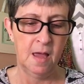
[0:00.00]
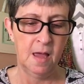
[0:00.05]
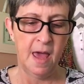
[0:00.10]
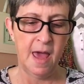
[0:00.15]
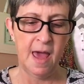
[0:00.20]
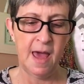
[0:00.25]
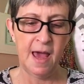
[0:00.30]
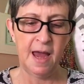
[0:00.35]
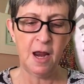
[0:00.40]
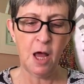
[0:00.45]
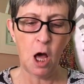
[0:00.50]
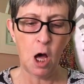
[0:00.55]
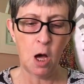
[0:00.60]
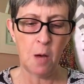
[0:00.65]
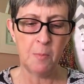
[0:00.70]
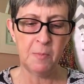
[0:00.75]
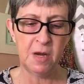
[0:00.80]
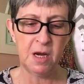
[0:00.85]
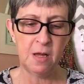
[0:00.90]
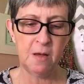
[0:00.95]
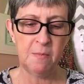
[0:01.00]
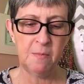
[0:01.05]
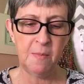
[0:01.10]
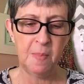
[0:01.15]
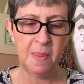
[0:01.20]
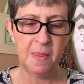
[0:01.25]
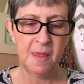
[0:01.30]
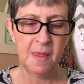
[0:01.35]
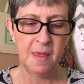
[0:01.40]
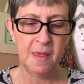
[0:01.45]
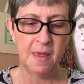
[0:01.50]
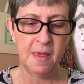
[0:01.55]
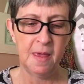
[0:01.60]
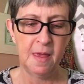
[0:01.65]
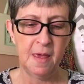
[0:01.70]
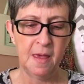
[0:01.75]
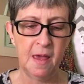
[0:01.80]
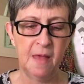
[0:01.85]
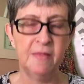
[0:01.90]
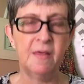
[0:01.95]
Ad Hominem,
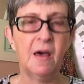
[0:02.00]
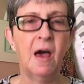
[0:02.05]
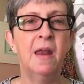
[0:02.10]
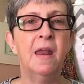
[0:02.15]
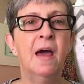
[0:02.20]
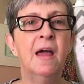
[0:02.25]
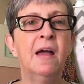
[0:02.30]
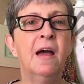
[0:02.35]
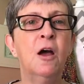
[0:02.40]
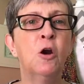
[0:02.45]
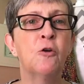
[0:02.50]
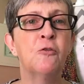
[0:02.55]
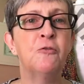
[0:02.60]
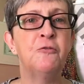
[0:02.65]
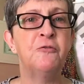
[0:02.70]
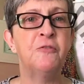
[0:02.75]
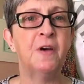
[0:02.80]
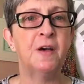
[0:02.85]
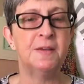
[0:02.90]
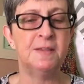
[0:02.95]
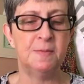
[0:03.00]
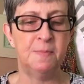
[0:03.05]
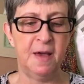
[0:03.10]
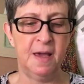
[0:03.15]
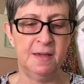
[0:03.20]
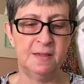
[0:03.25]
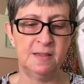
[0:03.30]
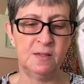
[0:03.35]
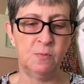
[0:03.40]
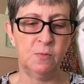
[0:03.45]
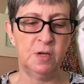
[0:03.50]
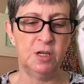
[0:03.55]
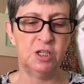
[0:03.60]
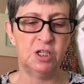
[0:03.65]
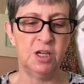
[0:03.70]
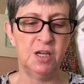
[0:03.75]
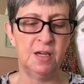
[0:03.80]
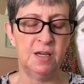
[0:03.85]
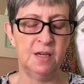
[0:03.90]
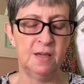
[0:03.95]
and I got her fuzz base,
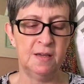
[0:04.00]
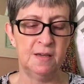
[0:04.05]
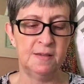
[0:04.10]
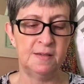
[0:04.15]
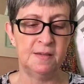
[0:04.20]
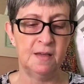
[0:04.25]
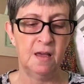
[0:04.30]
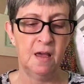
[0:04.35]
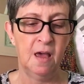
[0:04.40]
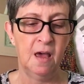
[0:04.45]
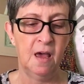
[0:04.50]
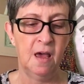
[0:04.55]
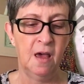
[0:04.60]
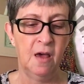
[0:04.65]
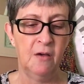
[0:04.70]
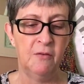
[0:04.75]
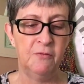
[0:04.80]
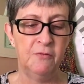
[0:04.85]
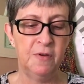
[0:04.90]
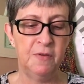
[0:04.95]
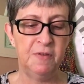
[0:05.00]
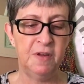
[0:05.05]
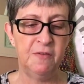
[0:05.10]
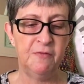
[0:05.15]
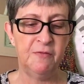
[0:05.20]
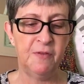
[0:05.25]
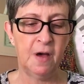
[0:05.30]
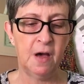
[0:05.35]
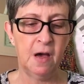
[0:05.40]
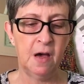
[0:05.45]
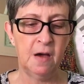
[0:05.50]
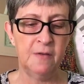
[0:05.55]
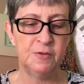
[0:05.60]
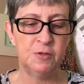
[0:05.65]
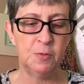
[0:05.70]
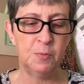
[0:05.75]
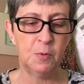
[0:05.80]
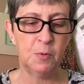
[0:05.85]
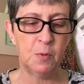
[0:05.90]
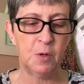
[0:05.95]
which is 55
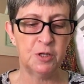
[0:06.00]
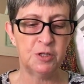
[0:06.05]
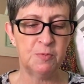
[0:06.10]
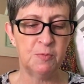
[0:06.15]
superwash